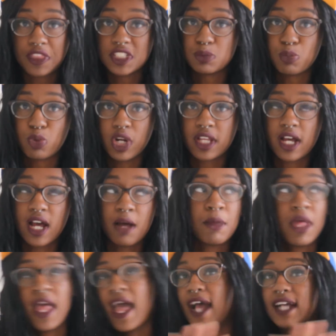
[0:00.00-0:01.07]
this breakup.
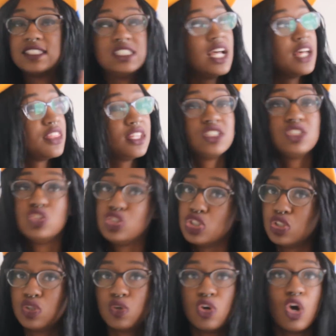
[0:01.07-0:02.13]
It has nothing to
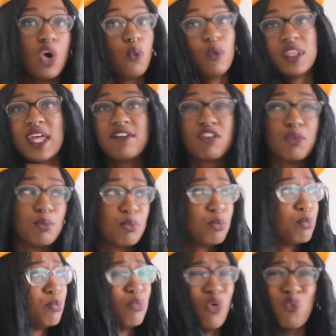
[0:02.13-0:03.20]
do with whatever
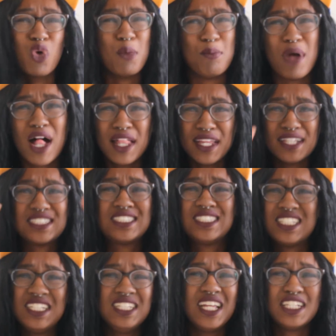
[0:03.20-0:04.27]
rebellious
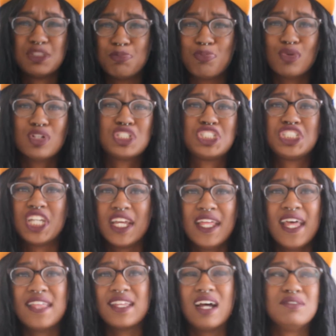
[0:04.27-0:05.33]
teenage bullshit
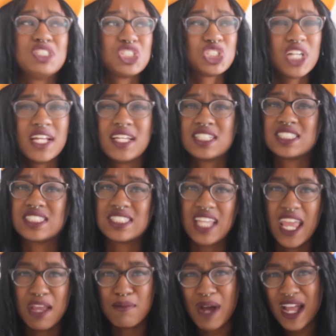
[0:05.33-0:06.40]
that I'm just trying to
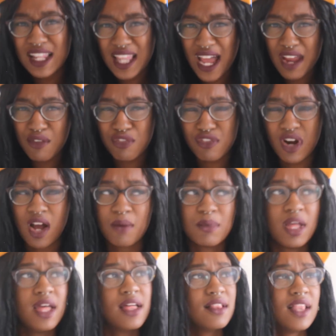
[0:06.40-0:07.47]
escape my life from.
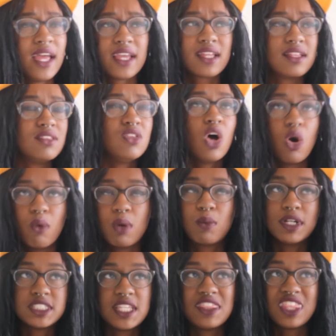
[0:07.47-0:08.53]
Like, no, it
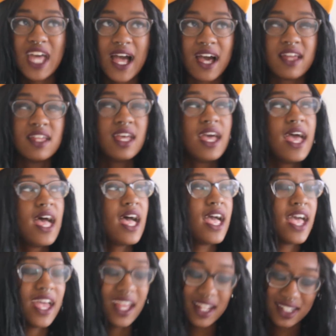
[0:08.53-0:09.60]
wasn't that.
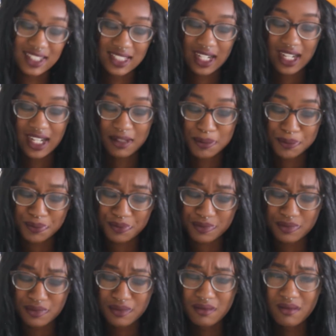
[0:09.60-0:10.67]
And
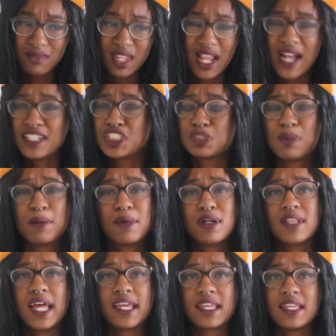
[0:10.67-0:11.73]
I just remember,
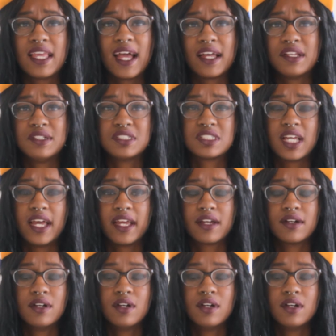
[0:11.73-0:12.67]
like, yeah, he was like,